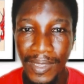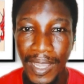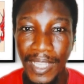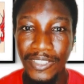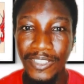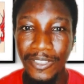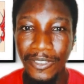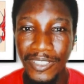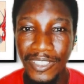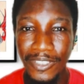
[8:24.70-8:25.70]
and turn
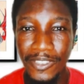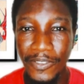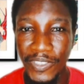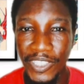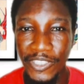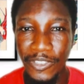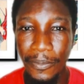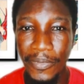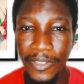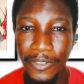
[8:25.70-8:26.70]
on the notification
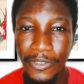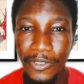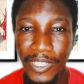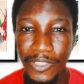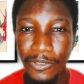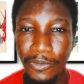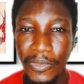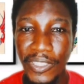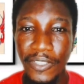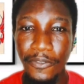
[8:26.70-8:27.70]
bell so that you'll
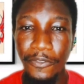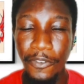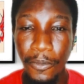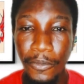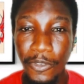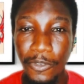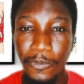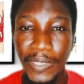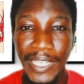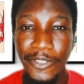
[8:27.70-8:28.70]
be informed on
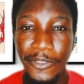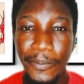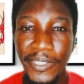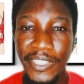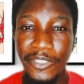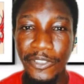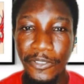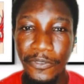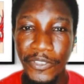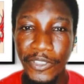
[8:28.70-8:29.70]
when I drop a
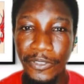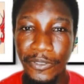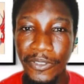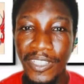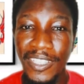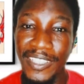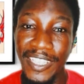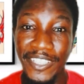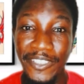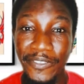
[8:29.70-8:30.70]
new video.
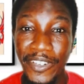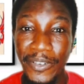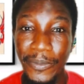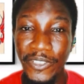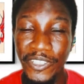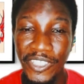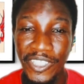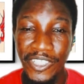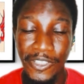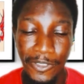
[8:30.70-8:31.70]
Thank you very much.
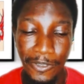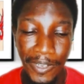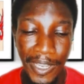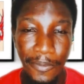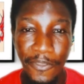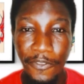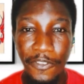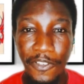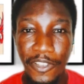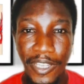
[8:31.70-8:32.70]
So I move
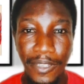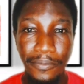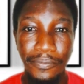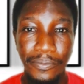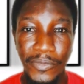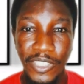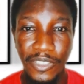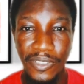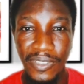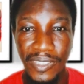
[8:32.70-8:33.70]
further
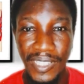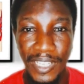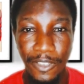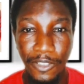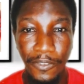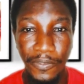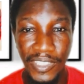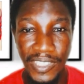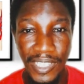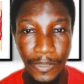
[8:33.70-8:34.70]
because there are a lot of
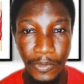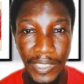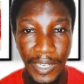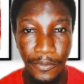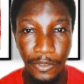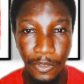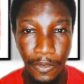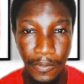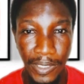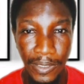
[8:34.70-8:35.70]
things that we have to
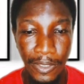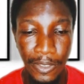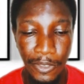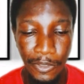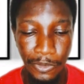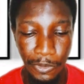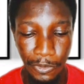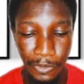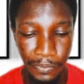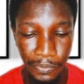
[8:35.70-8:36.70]
cover. So